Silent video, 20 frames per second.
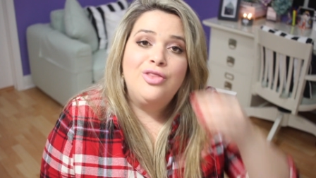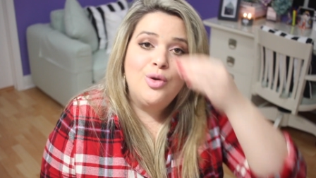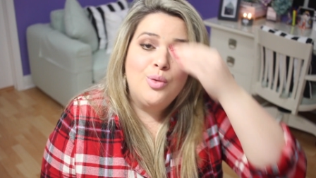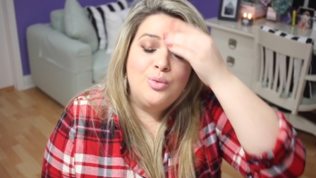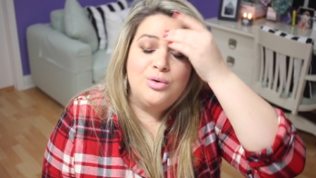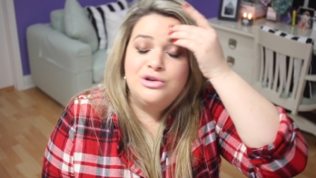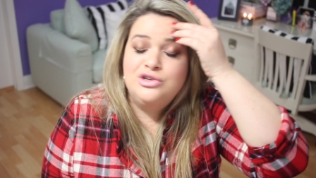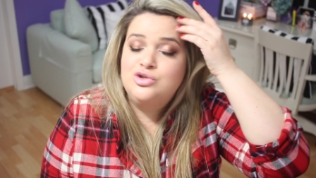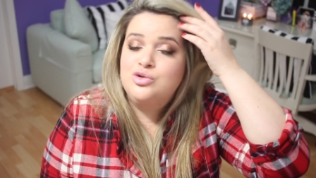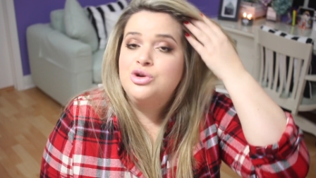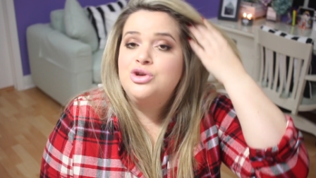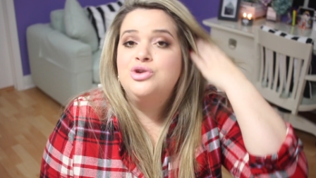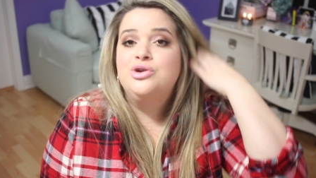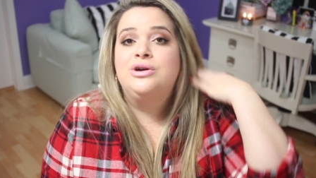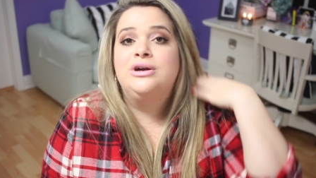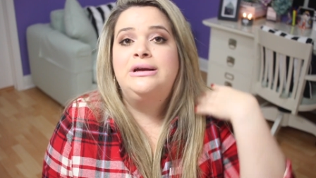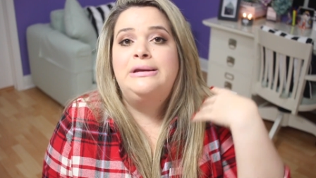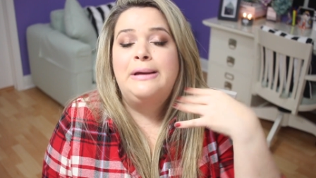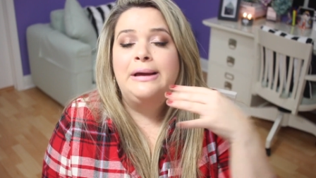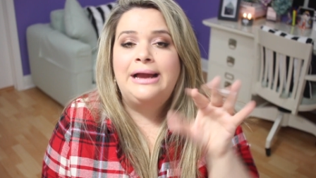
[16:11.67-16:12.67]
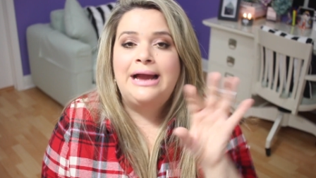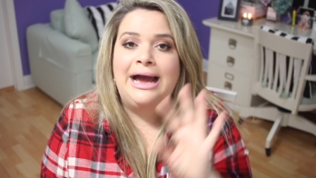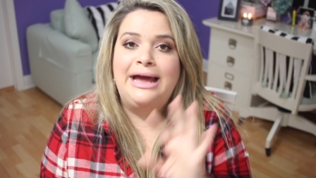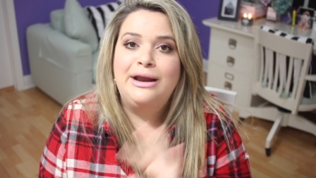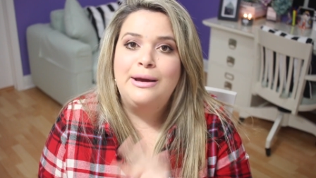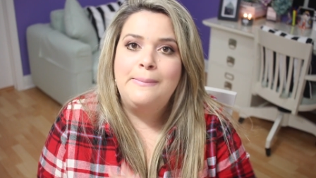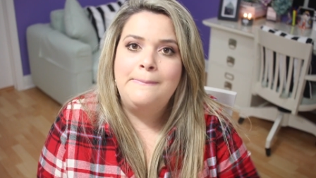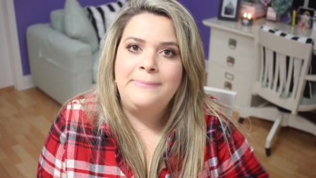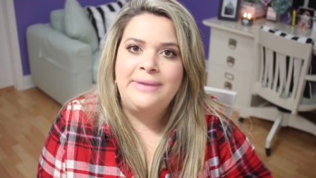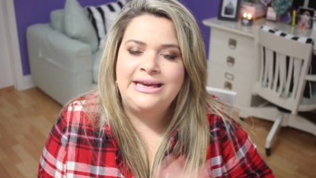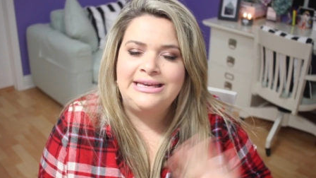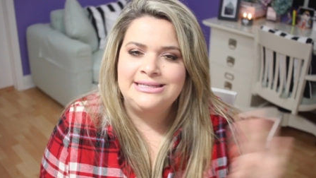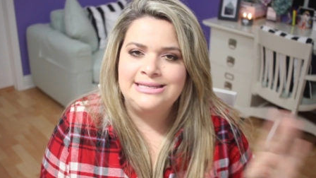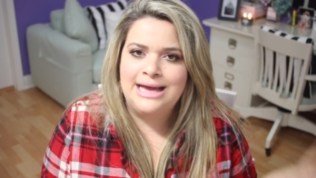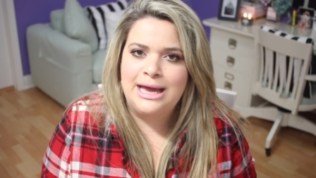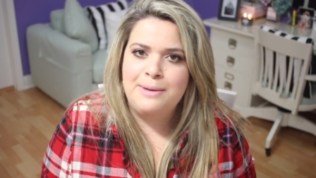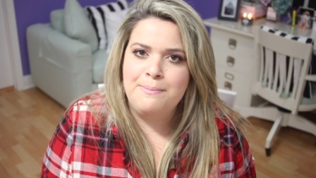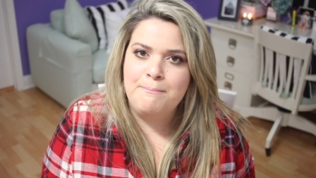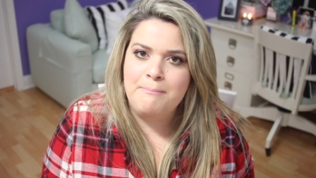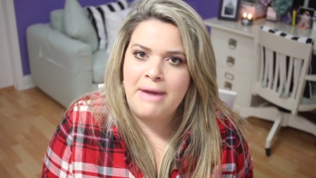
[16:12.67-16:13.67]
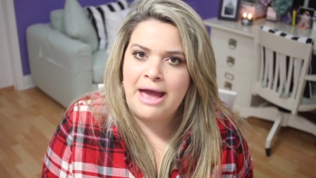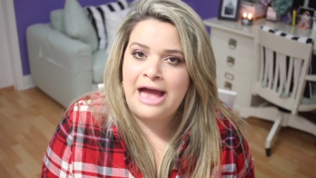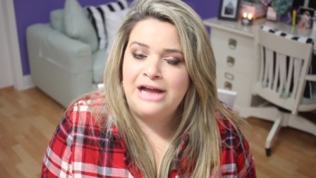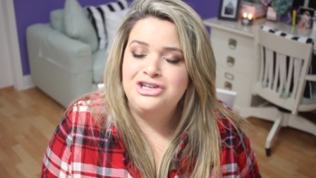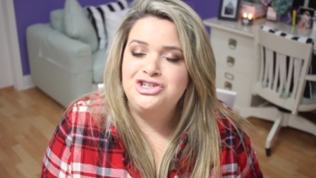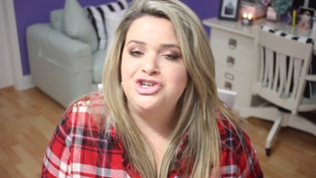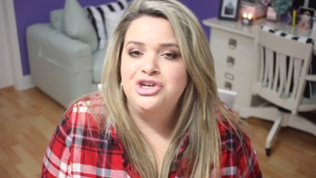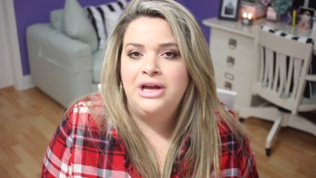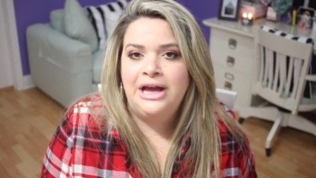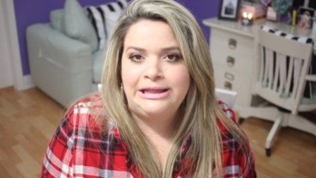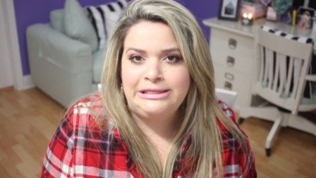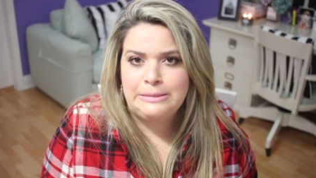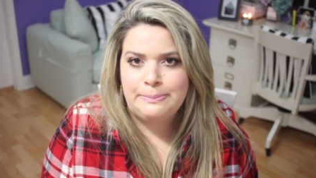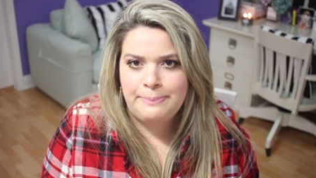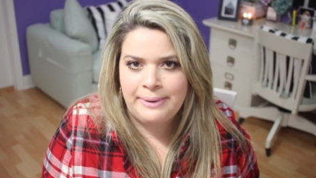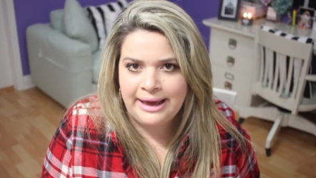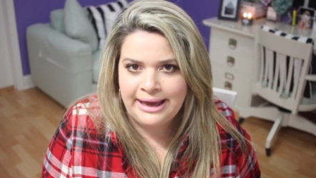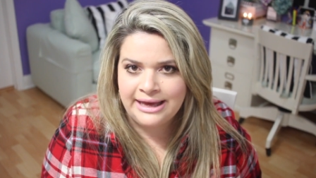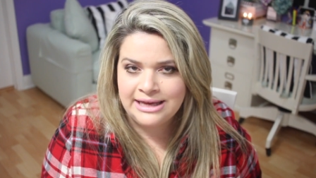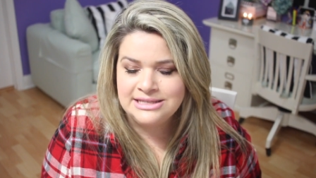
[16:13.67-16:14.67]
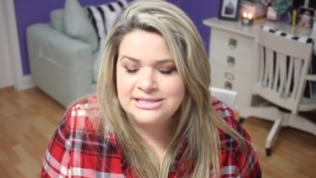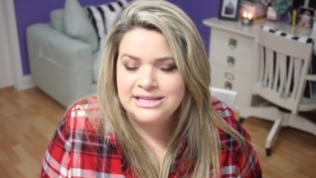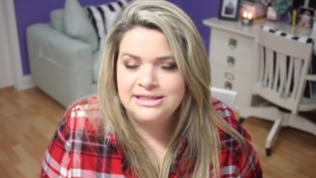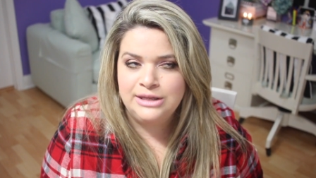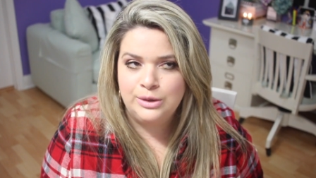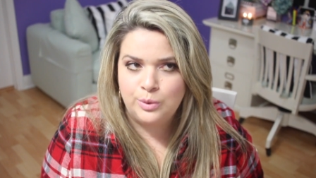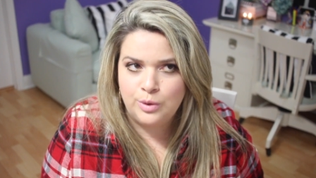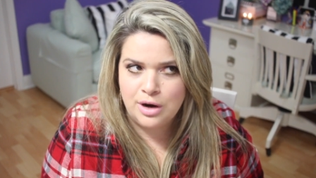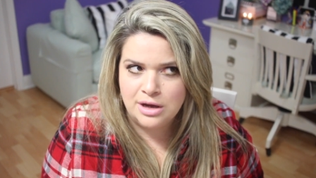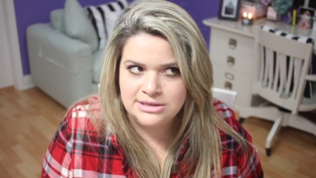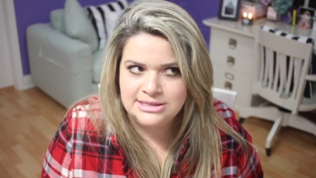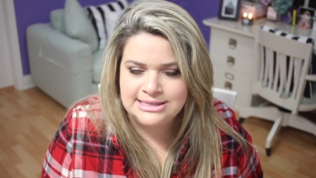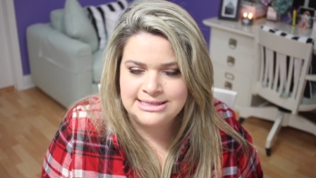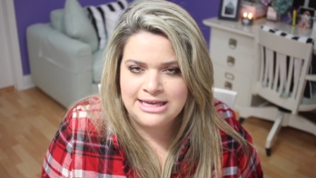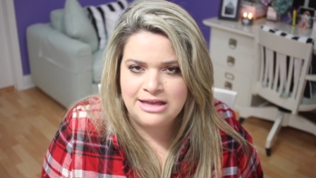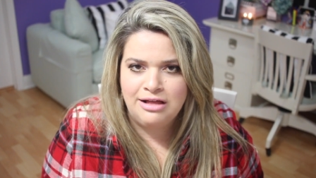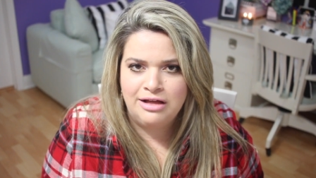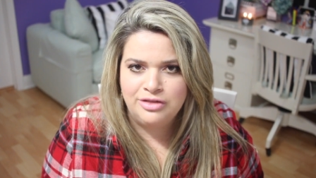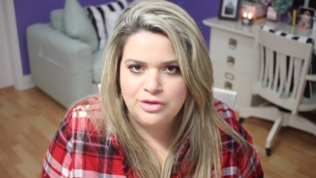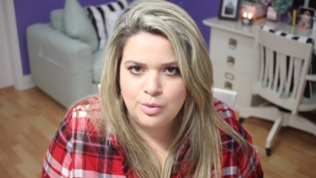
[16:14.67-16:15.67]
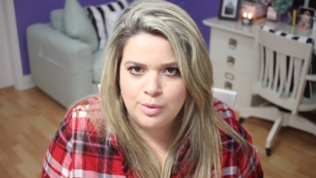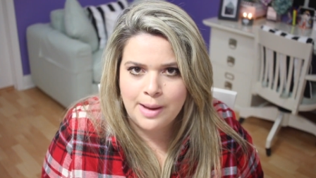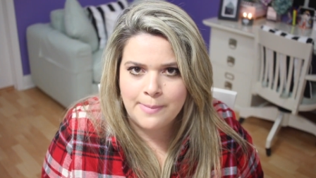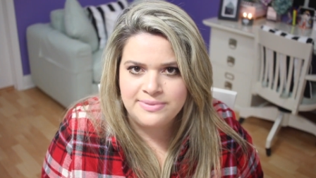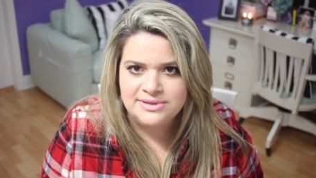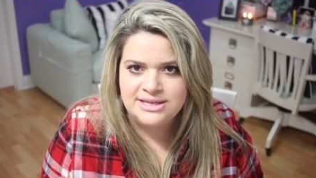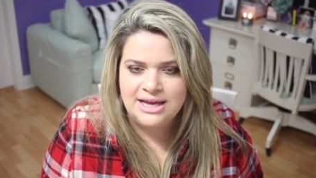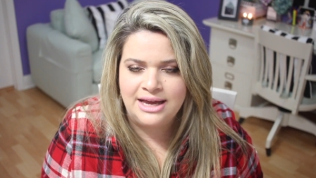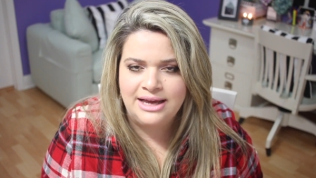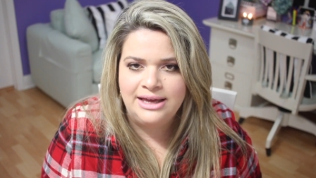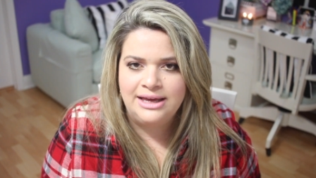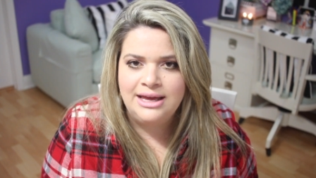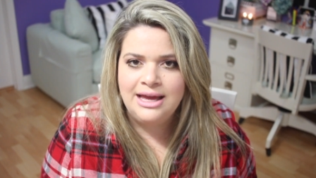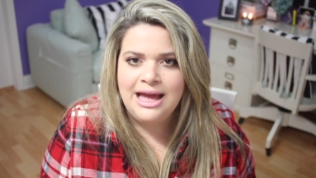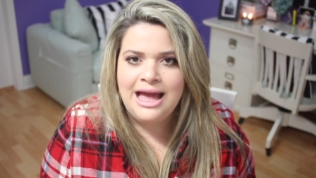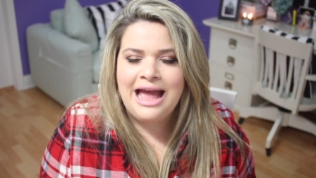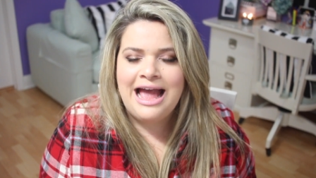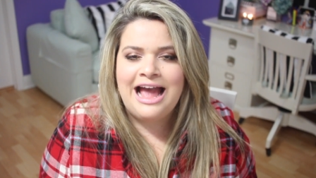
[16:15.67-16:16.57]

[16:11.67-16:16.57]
the ones where you can kind of mix and match. You can get the pants and they were on sale on the website.